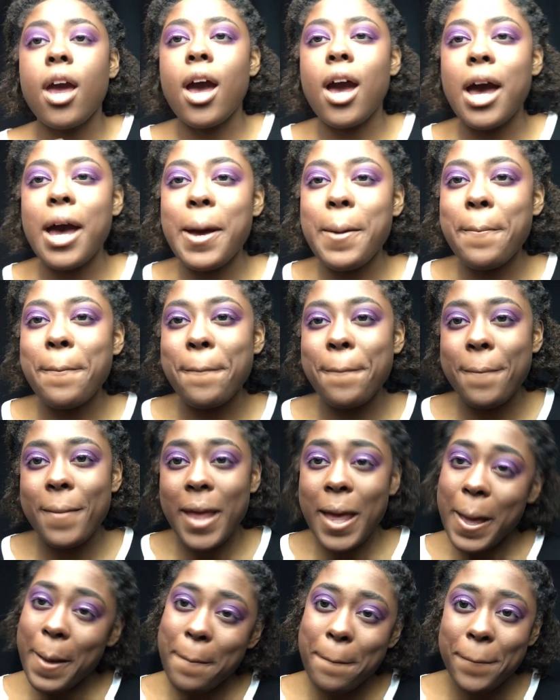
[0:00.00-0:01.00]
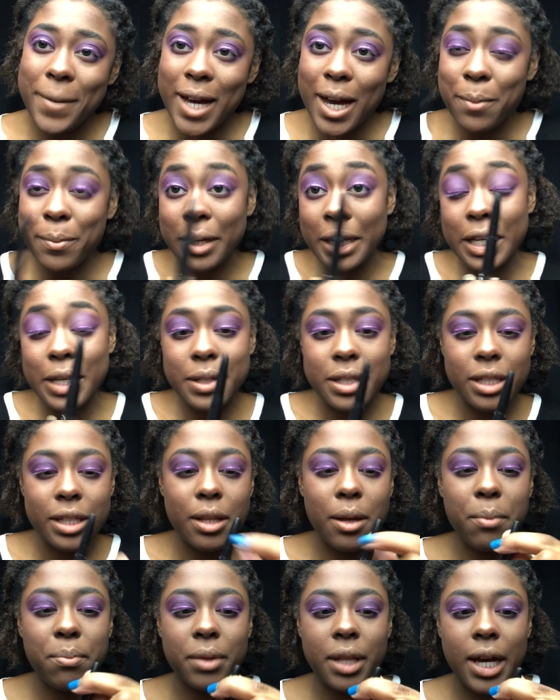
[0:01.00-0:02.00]
Um, but I'm going to use the
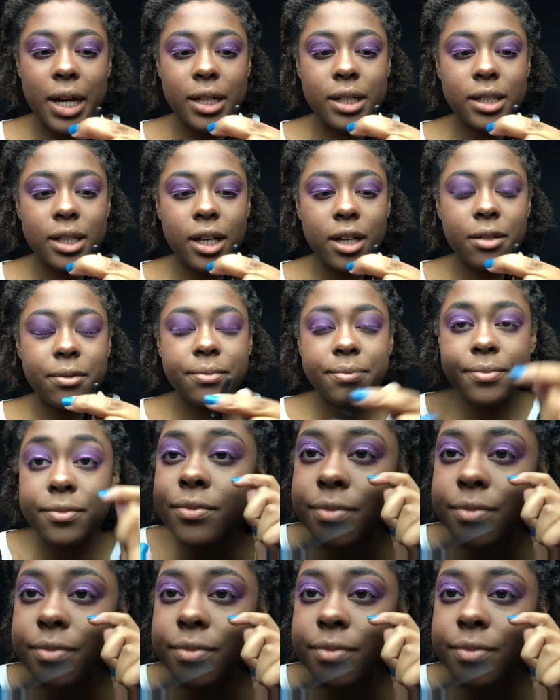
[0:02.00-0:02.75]
black side.